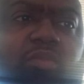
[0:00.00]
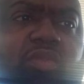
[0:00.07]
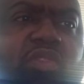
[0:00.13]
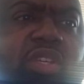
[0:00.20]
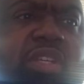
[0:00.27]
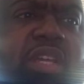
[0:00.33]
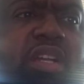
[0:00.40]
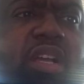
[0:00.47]

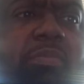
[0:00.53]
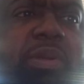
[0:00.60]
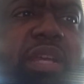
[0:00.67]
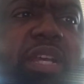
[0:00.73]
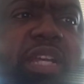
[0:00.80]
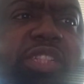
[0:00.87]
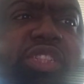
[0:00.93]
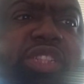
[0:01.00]
And then come
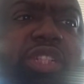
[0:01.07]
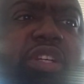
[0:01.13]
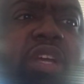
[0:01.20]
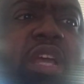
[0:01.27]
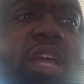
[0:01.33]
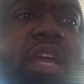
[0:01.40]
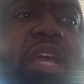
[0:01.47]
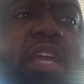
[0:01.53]
in next year
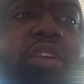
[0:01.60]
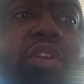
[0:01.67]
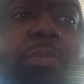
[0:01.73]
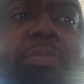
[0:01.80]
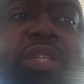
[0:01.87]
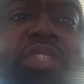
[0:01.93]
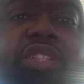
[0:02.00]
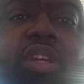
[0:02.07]
and you can
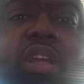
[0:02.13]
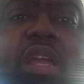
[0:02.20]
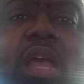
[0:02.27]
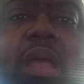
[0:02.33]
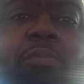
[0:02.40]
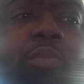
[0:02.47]
beat your guy